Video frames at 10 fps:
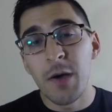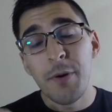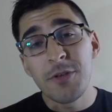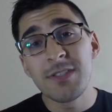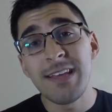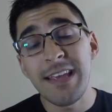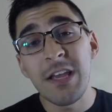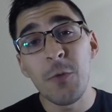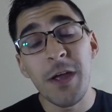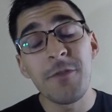opposed to
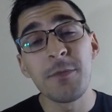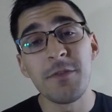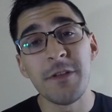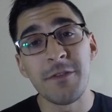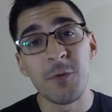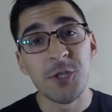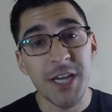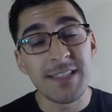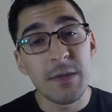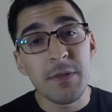taking away from the flavor, which
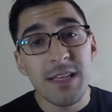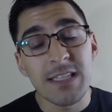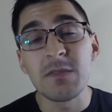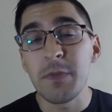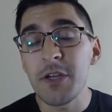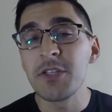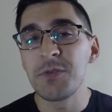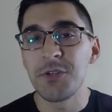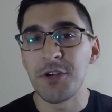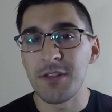I typically experience
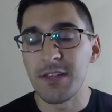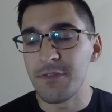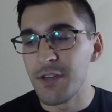with dark leaf.